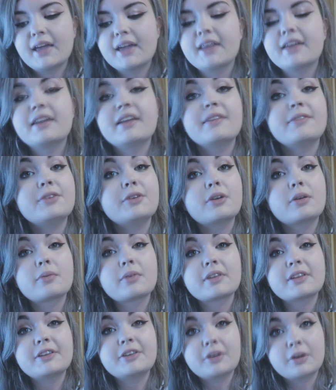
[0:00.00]
And if you don't
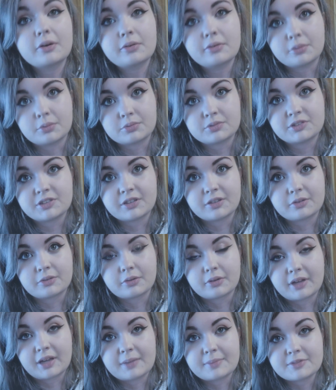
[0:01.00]
really go to
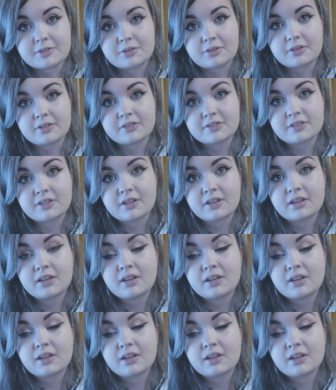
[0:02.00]
local game stores,